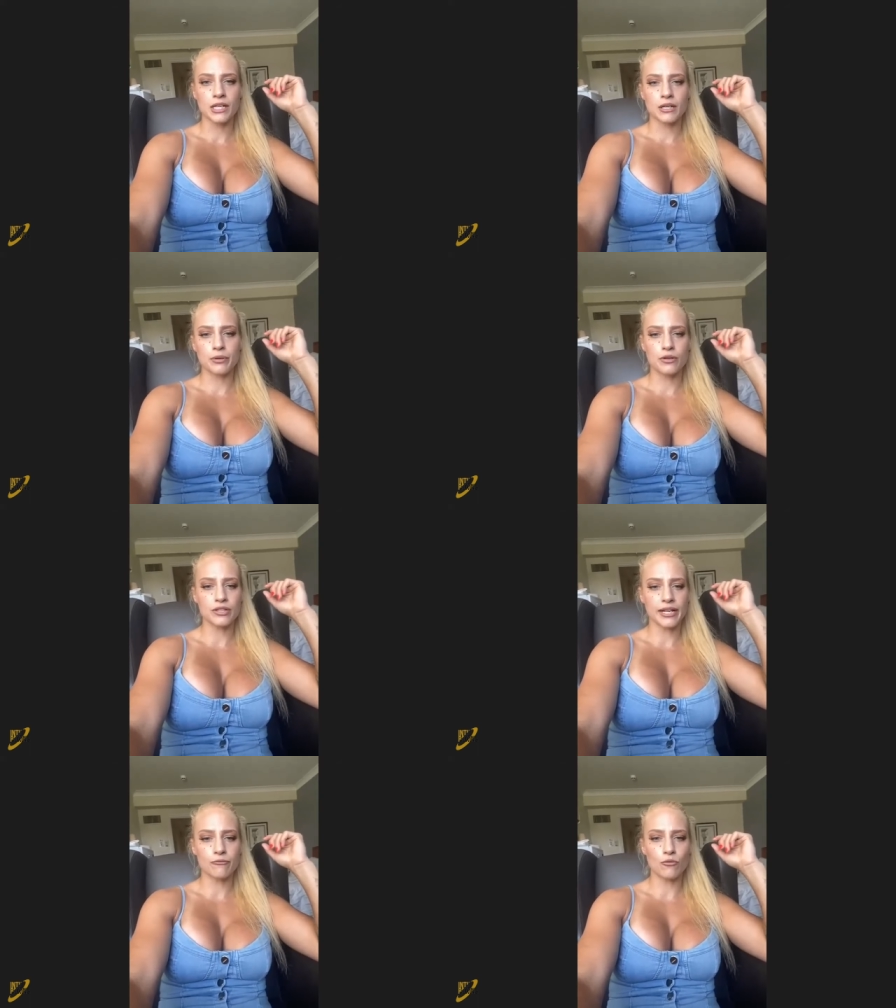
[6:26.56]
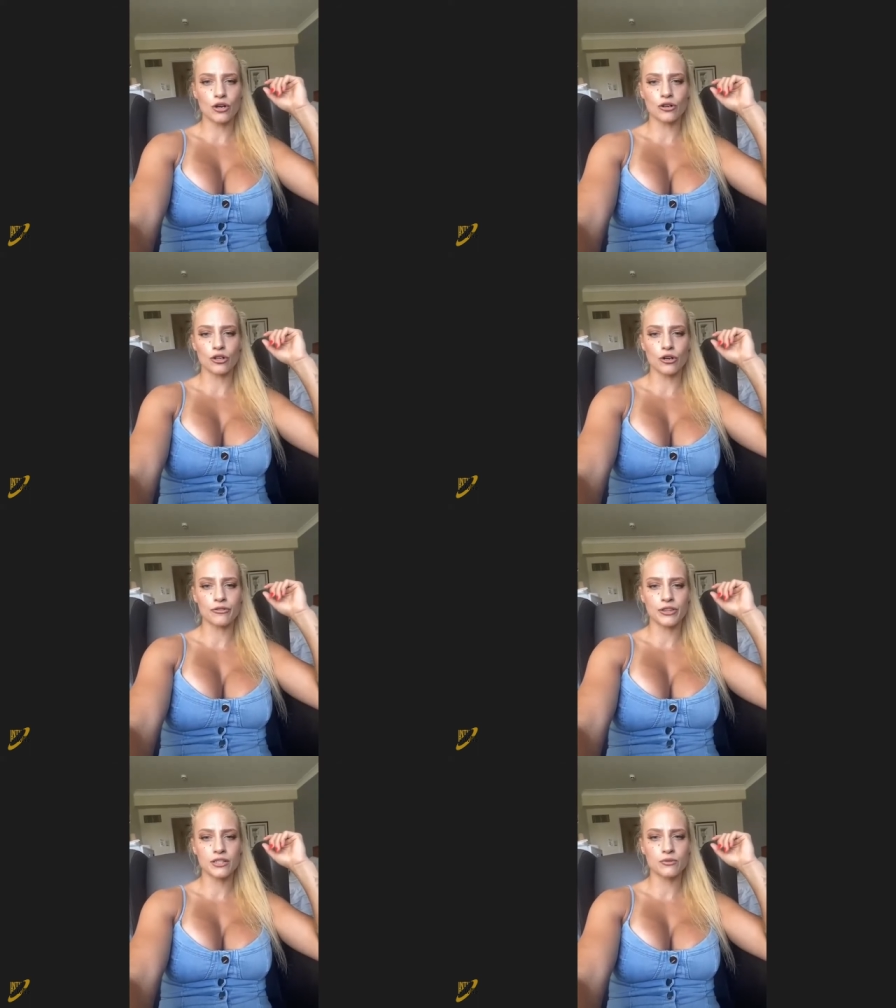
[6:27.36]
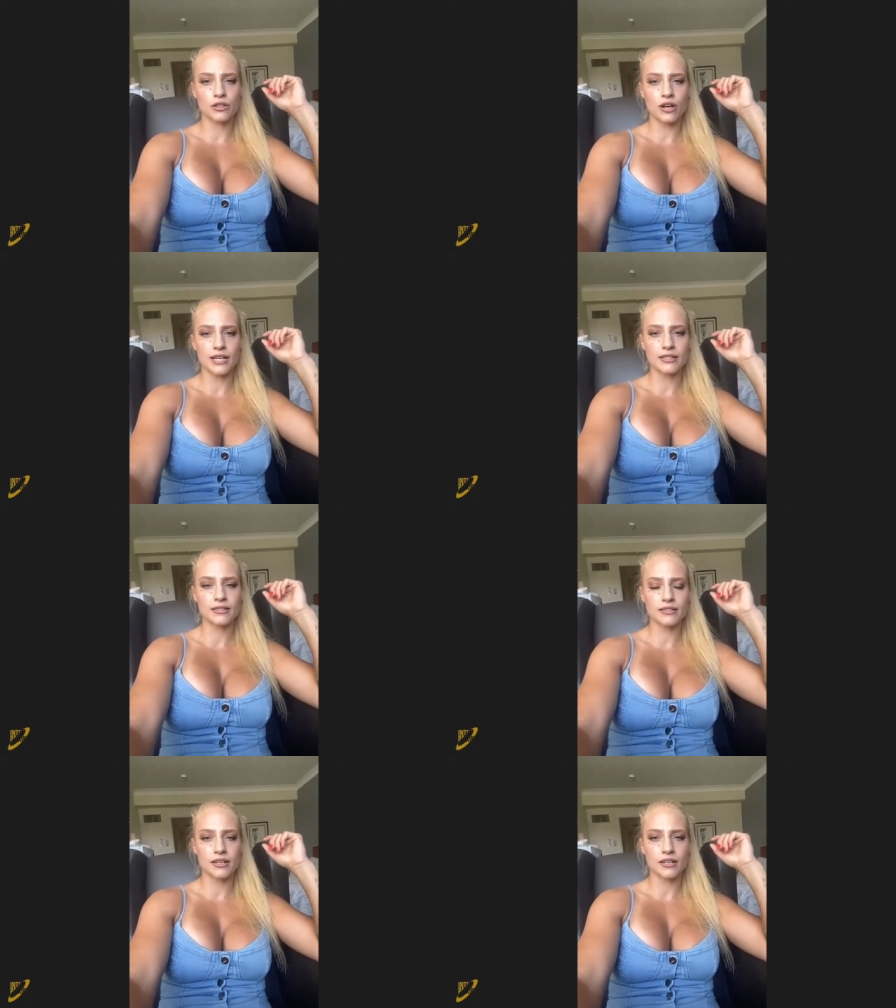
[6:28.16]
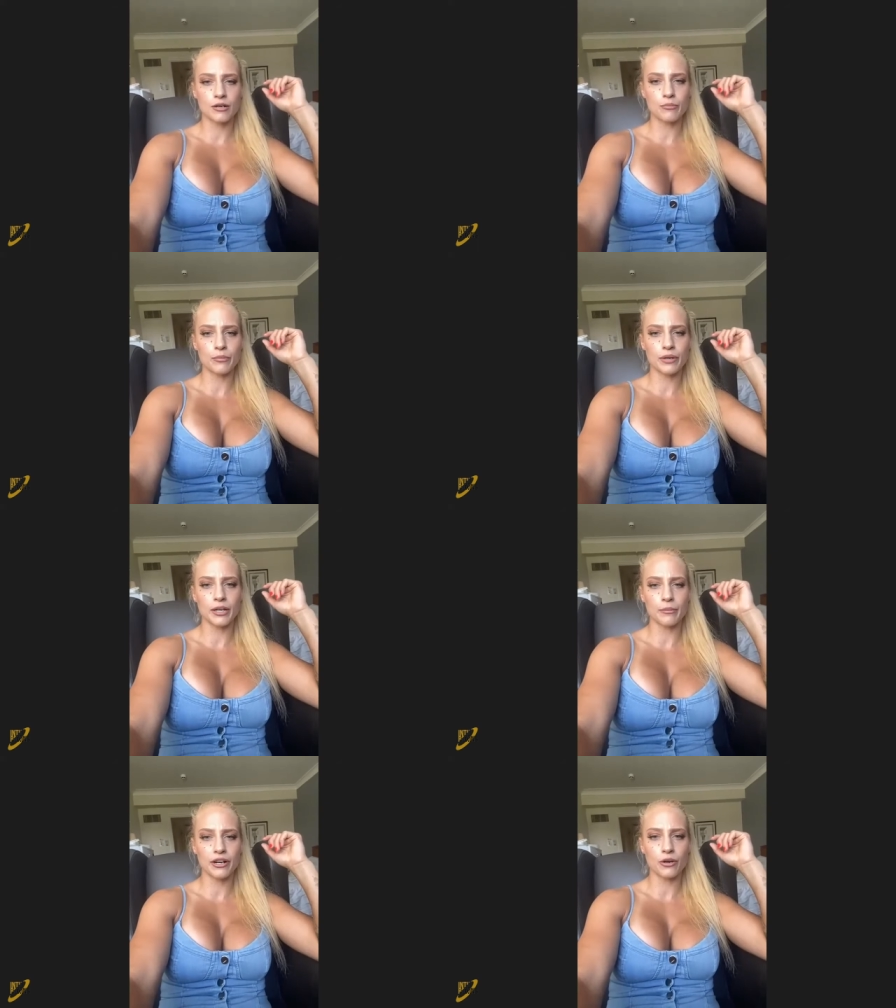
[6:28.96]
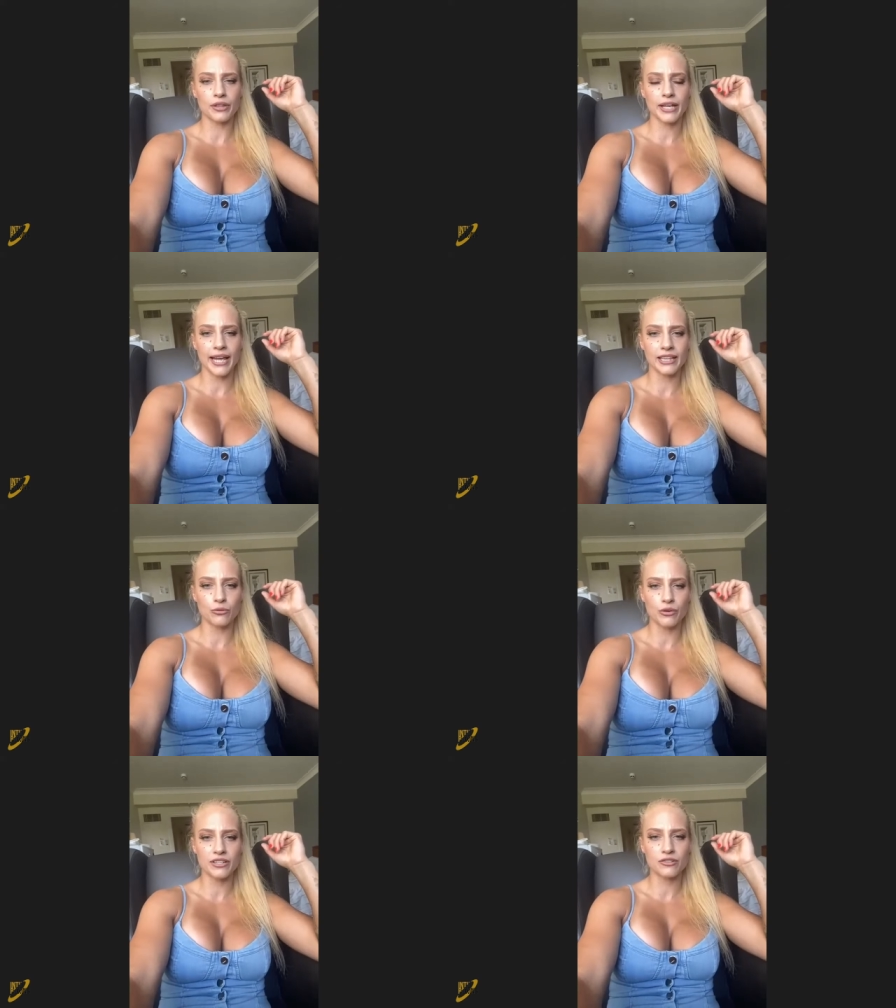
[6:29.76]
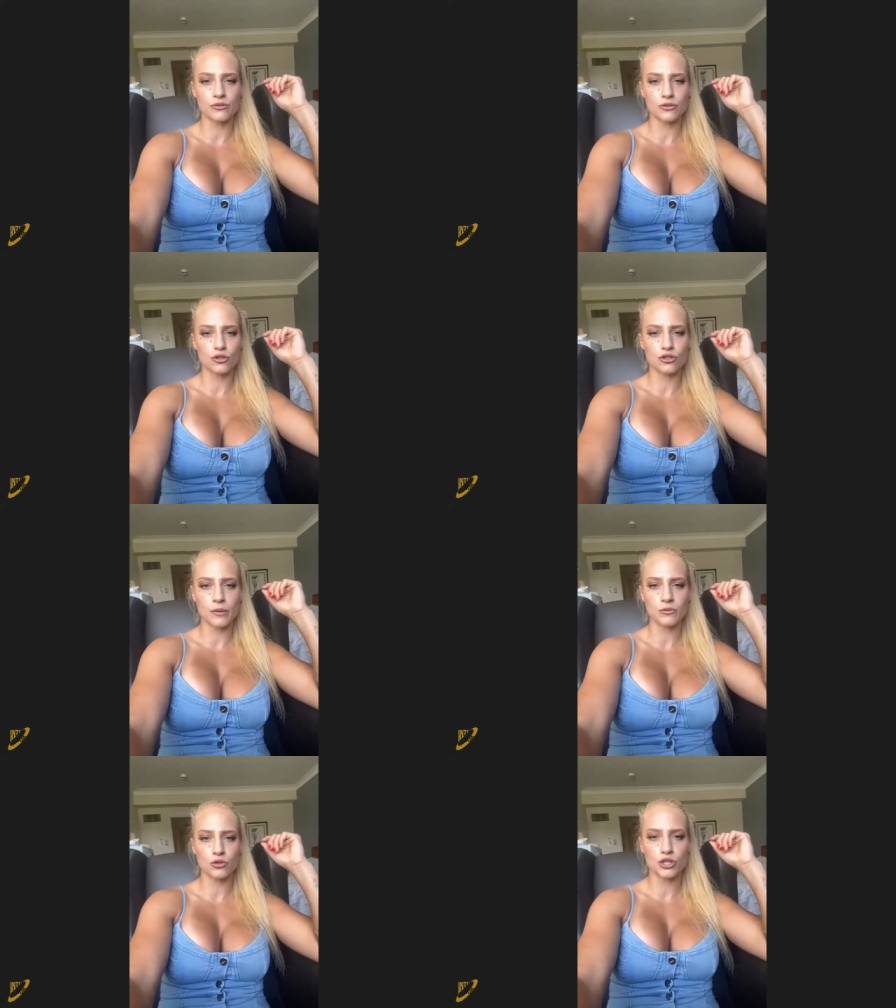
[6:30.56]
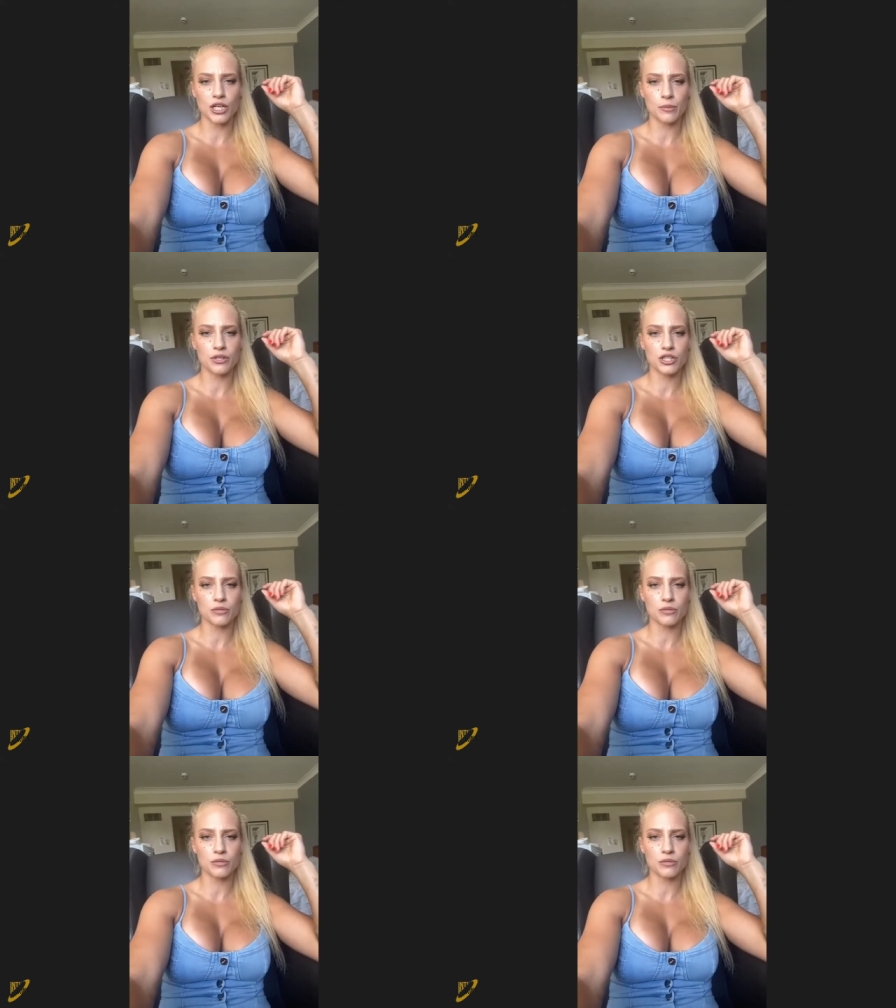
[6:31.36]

because I can work on a lot of things with the guys in America, with Kaylee Reese, who's a 2-time world champion.